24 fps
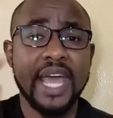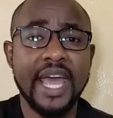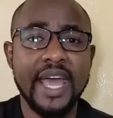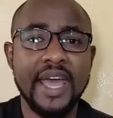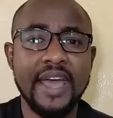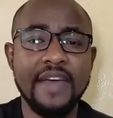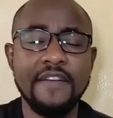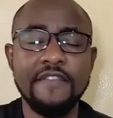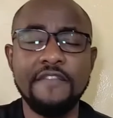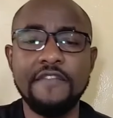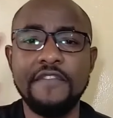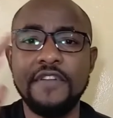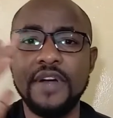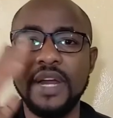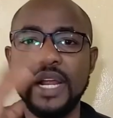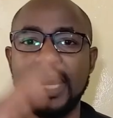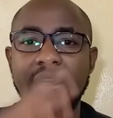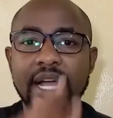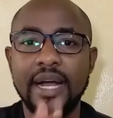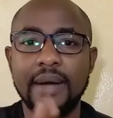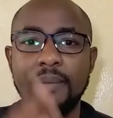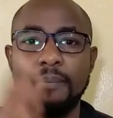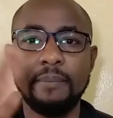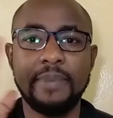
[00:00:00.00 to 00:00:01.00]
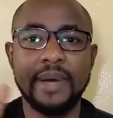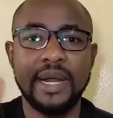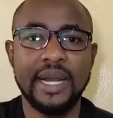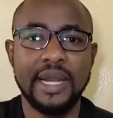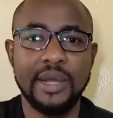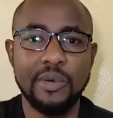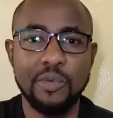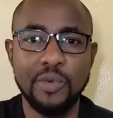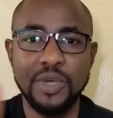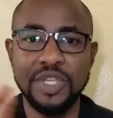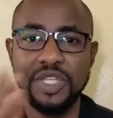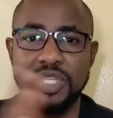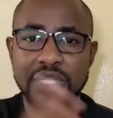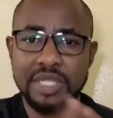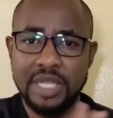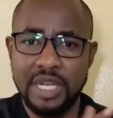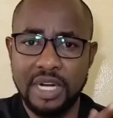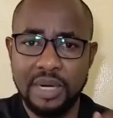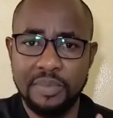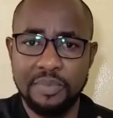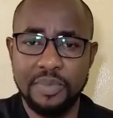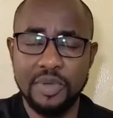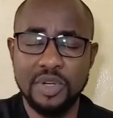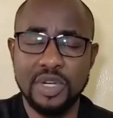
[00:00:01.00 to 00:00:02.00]
Every company which is a
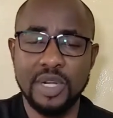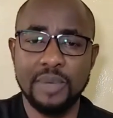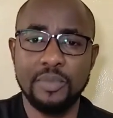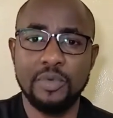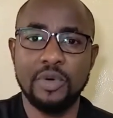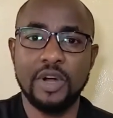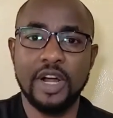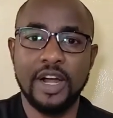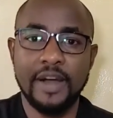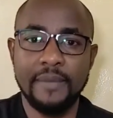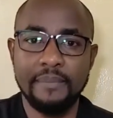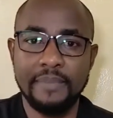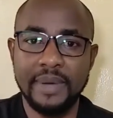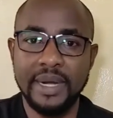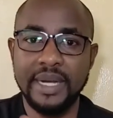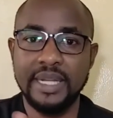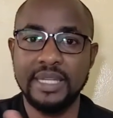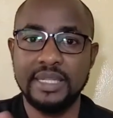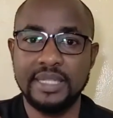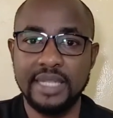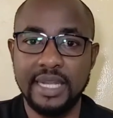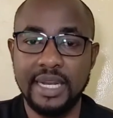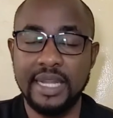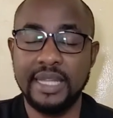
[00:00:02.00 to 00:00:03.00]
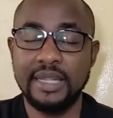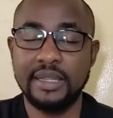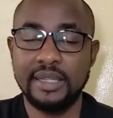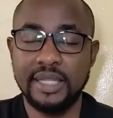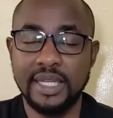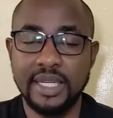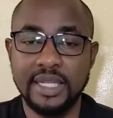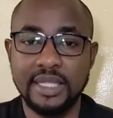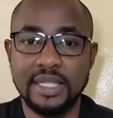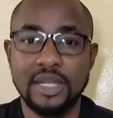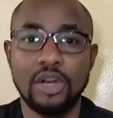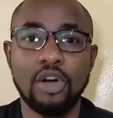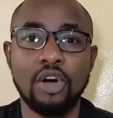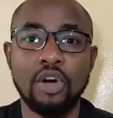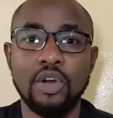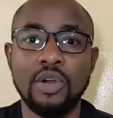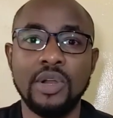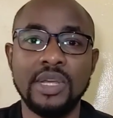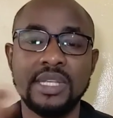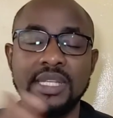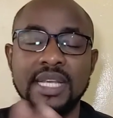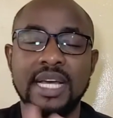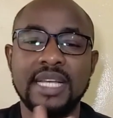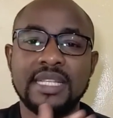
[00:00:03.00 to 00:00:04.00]
reputable company selling things
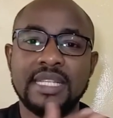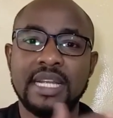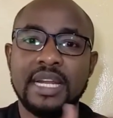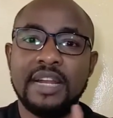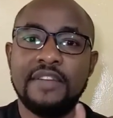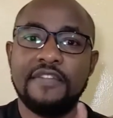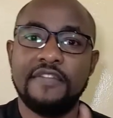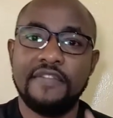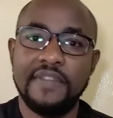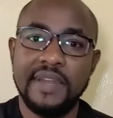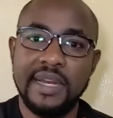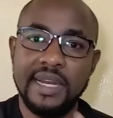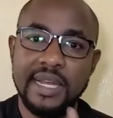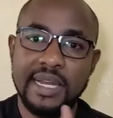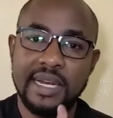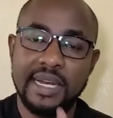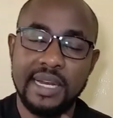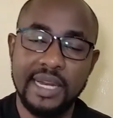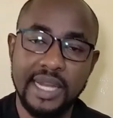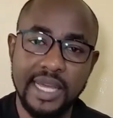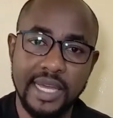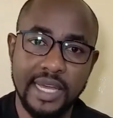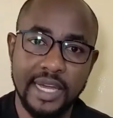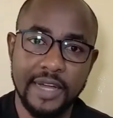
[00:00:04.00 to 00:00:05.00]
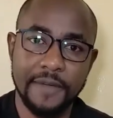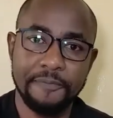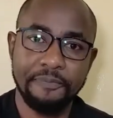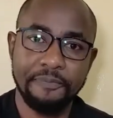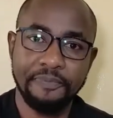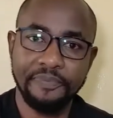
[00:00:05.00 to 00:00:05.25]
always has an affiliate link,